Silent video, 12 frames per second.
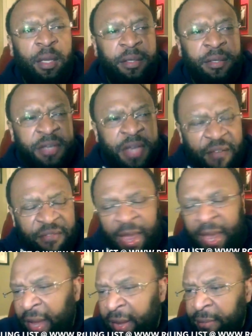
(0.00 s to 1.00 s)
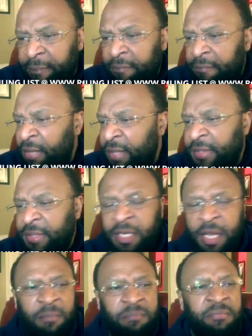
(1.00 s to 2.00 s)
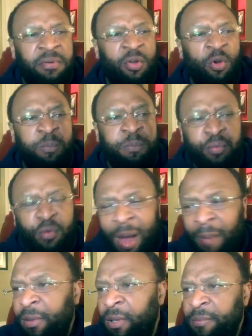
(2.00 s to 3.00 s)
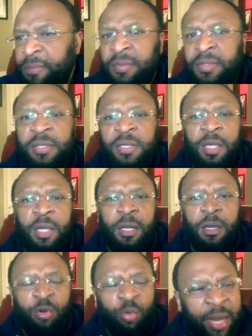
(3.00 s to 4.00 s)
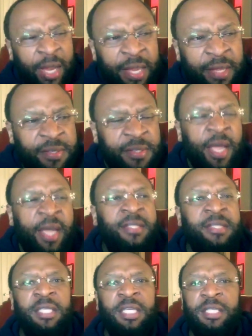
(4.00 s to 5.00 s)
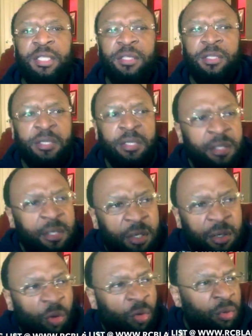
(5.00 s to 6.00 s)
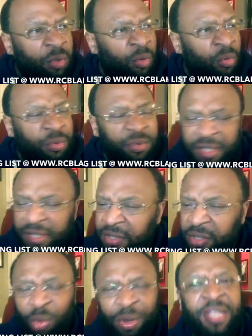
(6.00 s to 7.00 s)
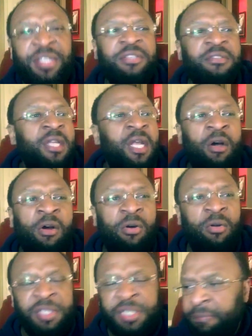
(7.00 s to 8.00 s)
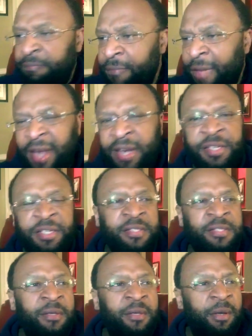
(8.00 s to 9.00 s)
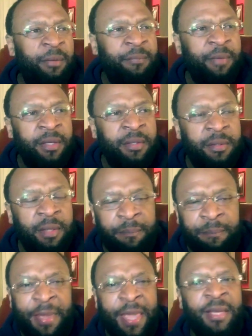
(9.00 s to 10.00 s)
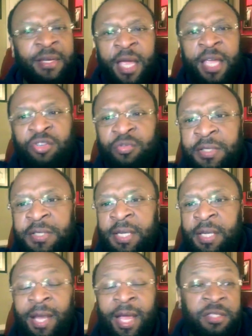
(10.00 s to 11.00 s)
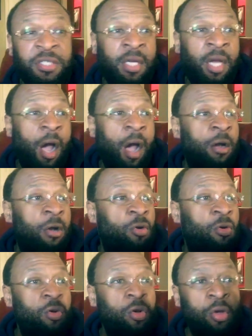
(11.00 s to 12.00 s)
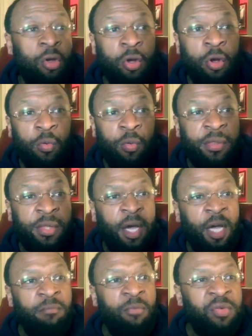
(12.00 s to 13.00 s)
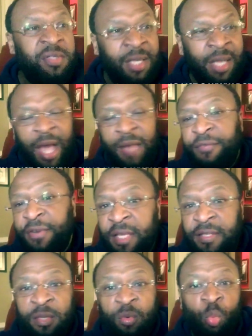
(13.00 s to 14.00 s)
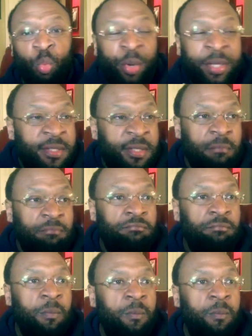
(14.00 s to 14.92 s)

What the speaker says: never had a misstep, no problems, grades excellent, no issues at all. She manages a big, dangerous city like Chicago with the utmost confidence and wisdom.